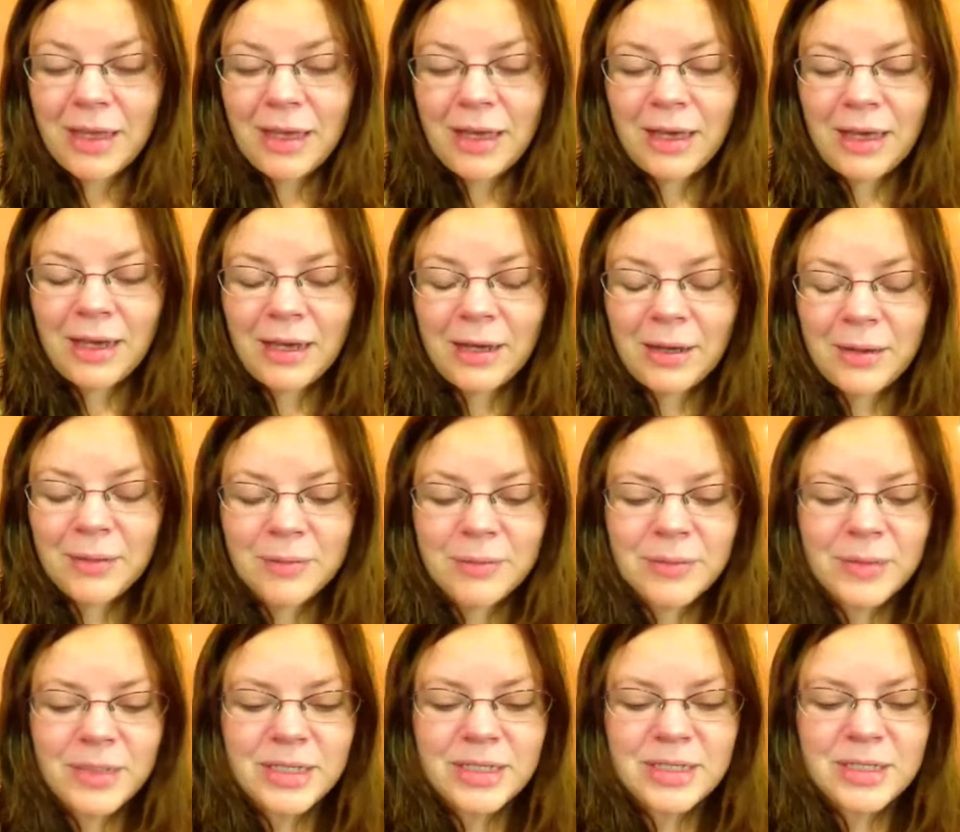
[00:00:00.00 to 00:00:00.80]

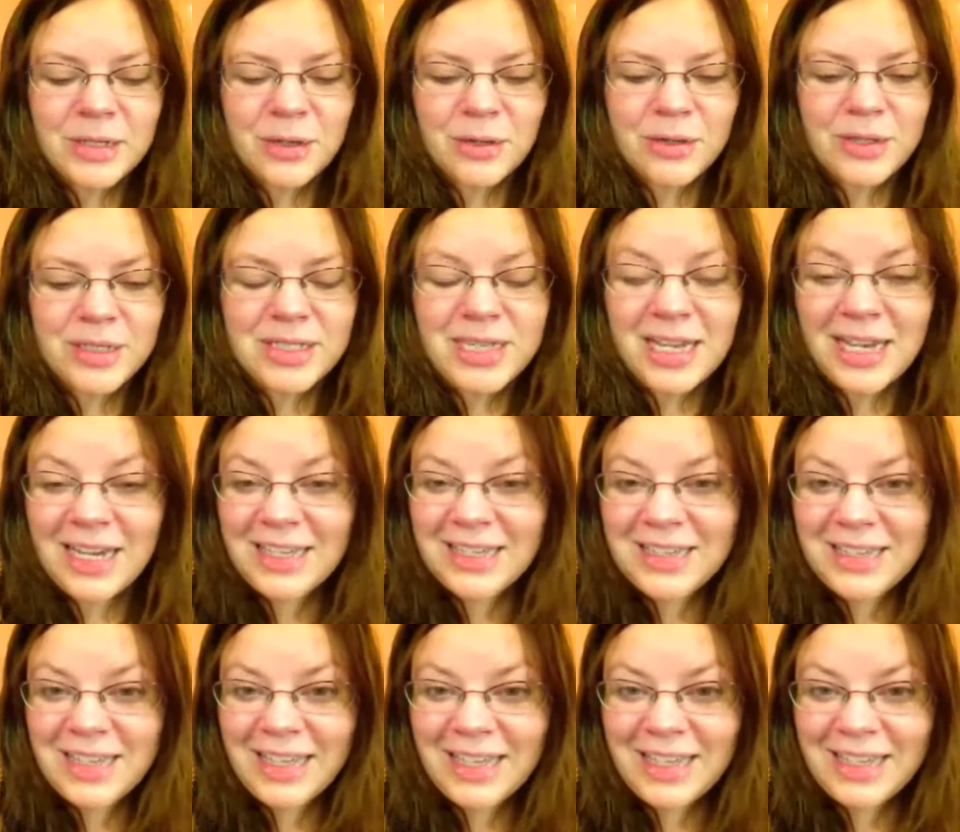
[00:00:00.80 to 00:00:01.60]
Um, so the
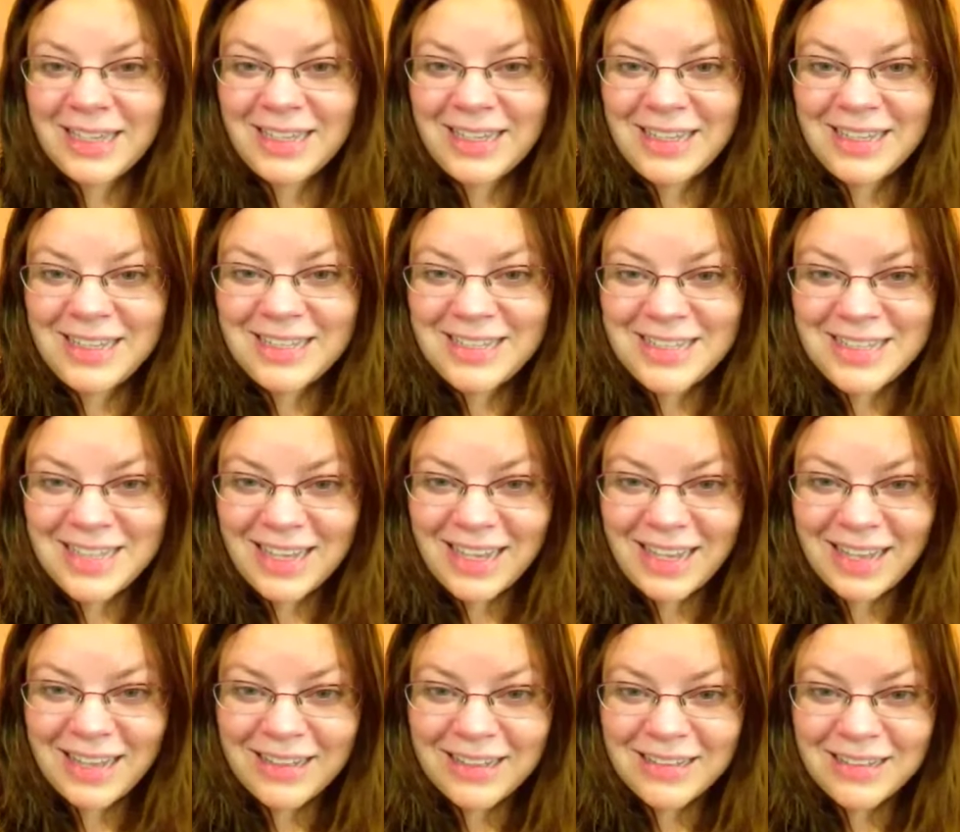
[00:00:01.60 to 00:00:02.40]
second thing is
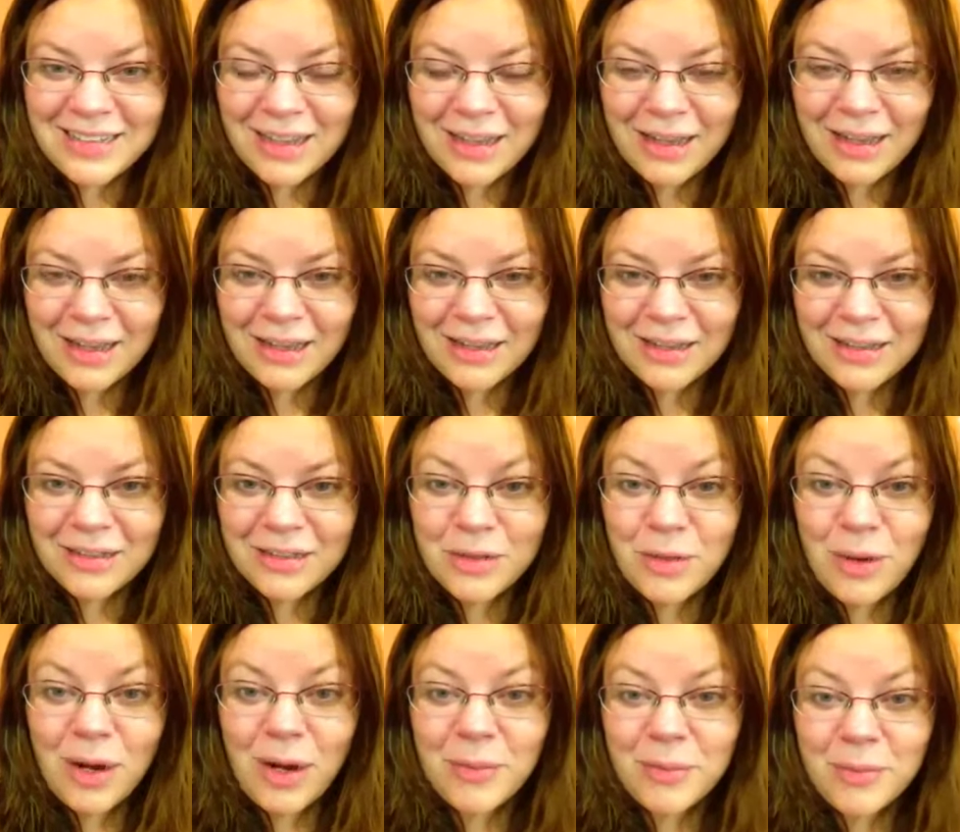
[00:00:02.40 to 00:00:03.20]
that uh,
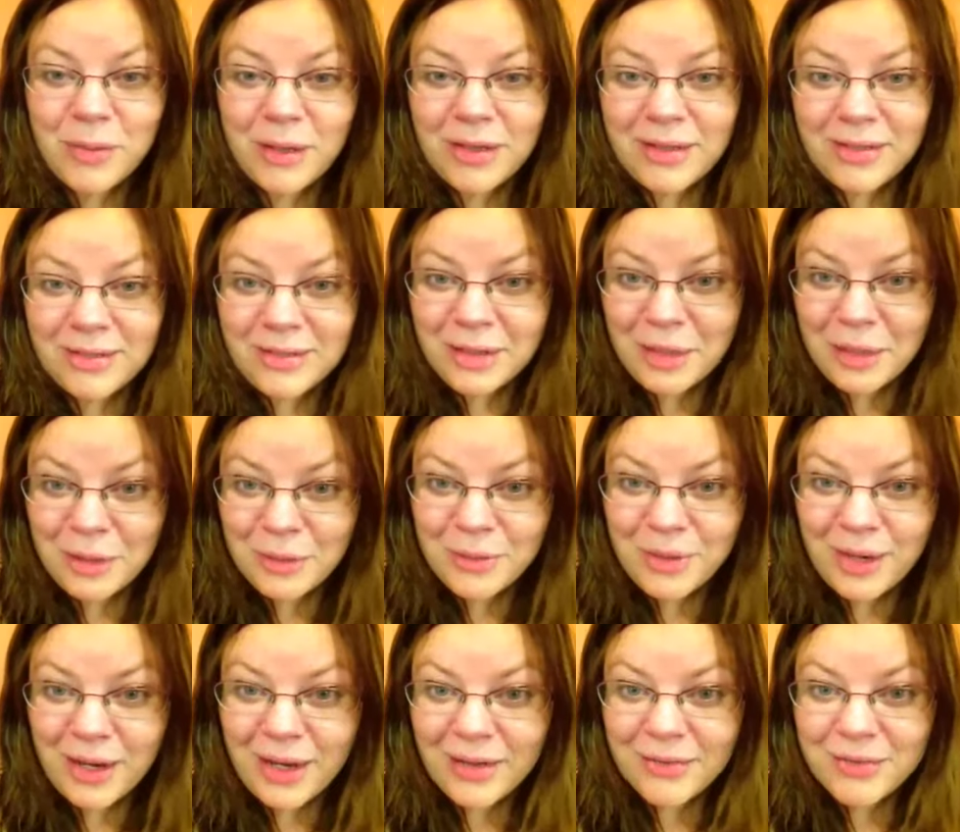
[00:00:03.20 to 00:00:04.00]
Grandpa
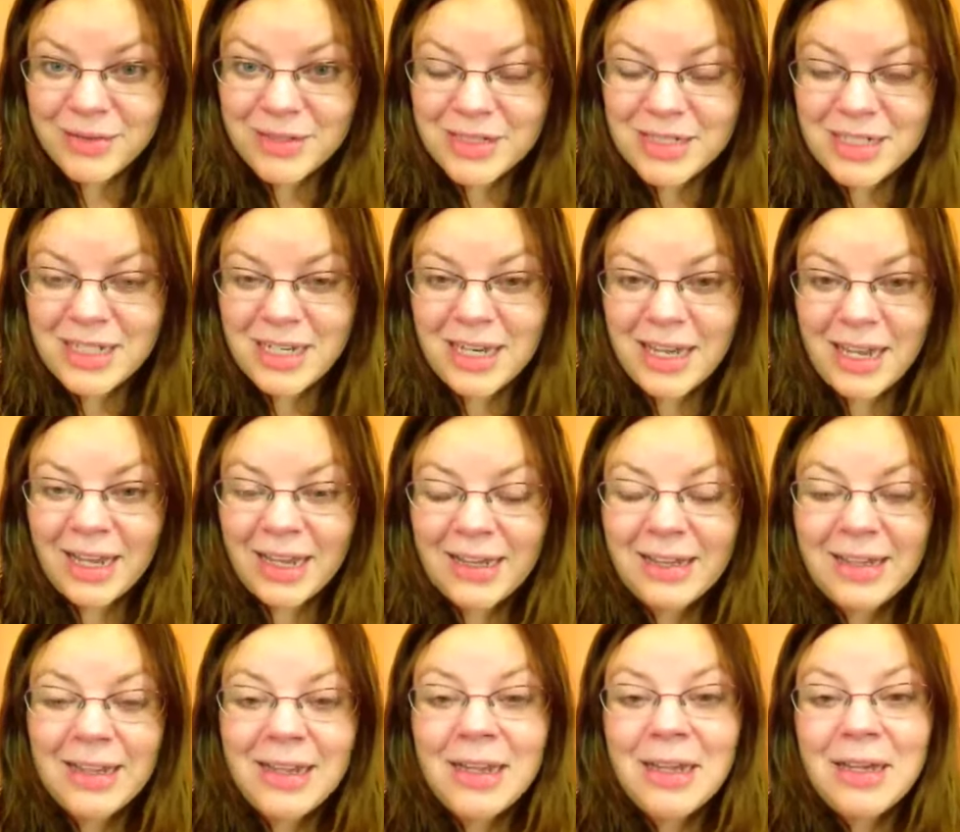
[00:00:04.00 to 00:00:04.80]
arrived
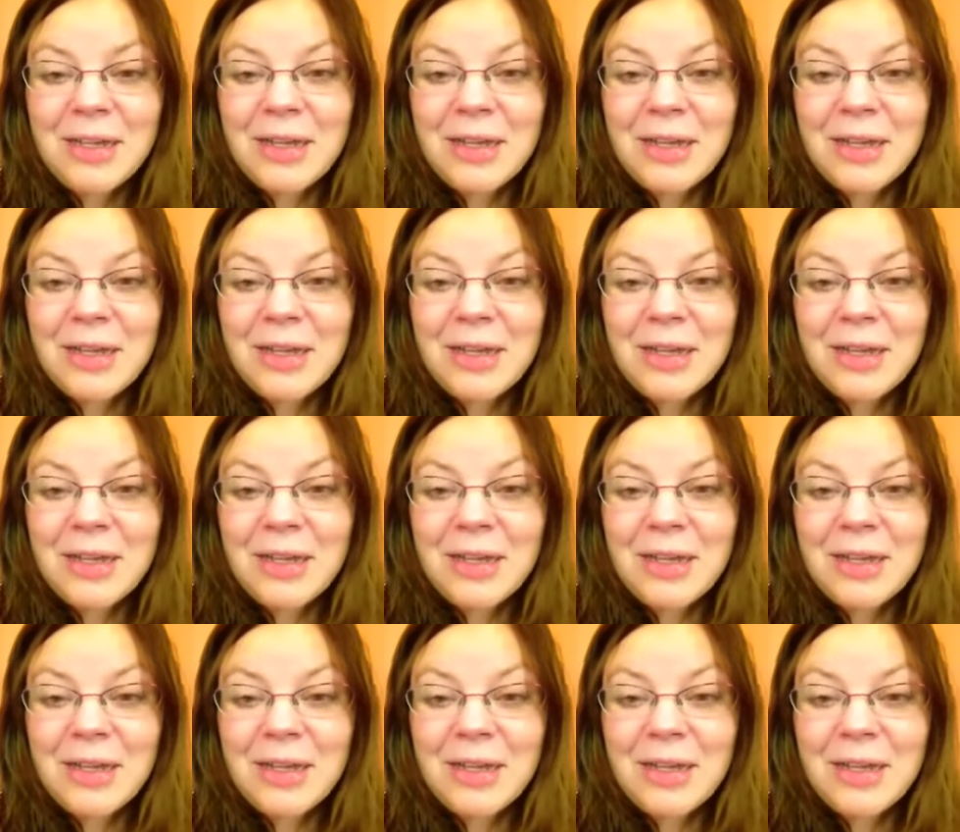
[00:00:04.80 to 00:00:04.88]
today,